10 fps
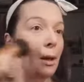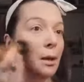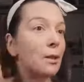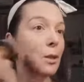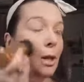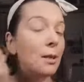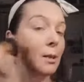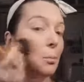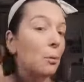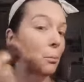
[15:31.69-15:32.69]
And I just like
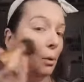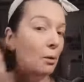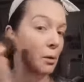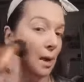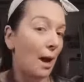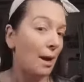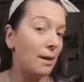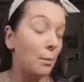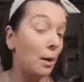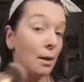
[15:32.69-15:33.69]
to put bronzer
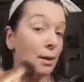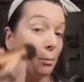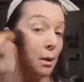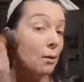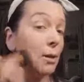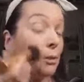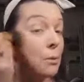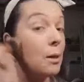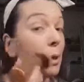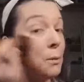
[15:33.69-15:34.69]
anywhere, to be honest
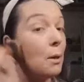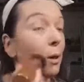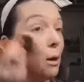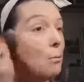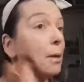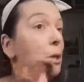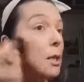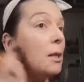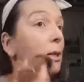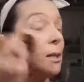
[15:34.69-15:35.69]
with you, on my
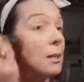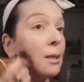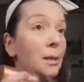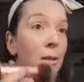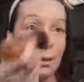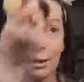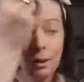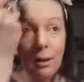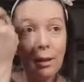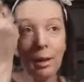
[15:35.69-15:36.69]
cheeks
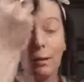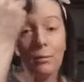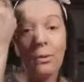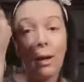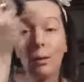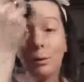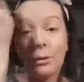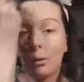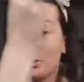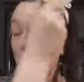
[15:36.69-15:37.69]
and
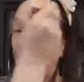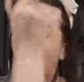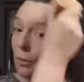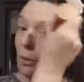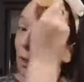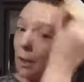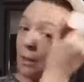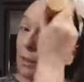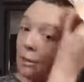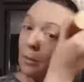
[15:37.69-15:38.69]
round onto the
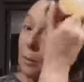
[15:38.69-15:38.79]
forehead.